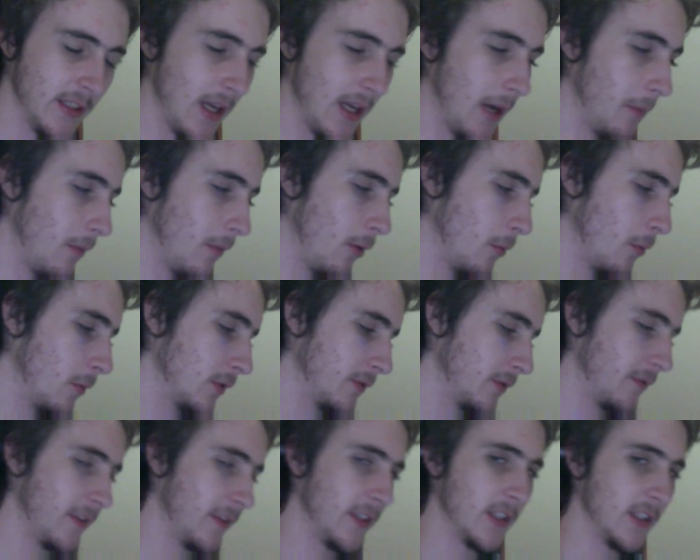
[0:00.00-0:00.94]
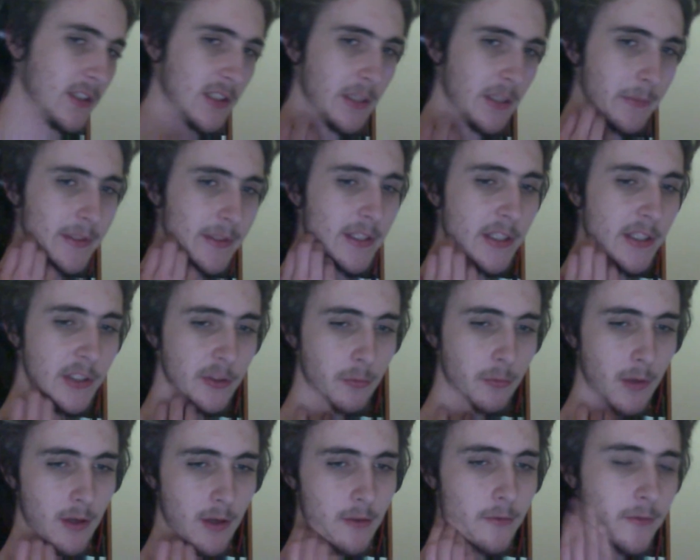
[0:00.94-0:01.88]
I'm almost finished. I'm in year
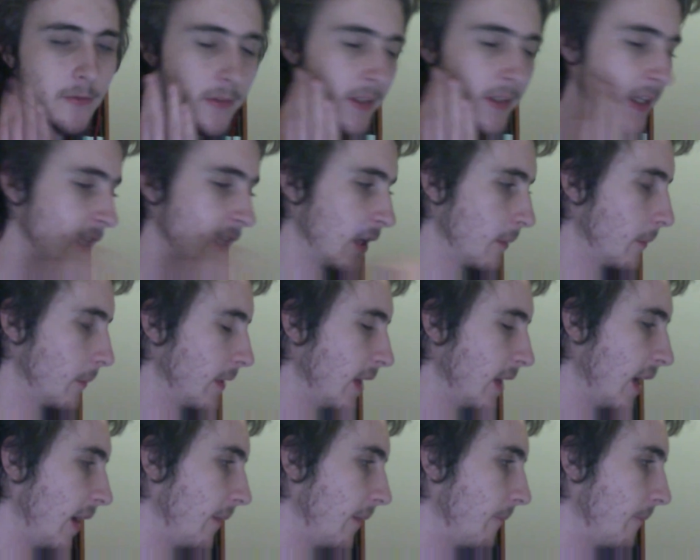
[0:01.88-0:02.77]
12. But yeah,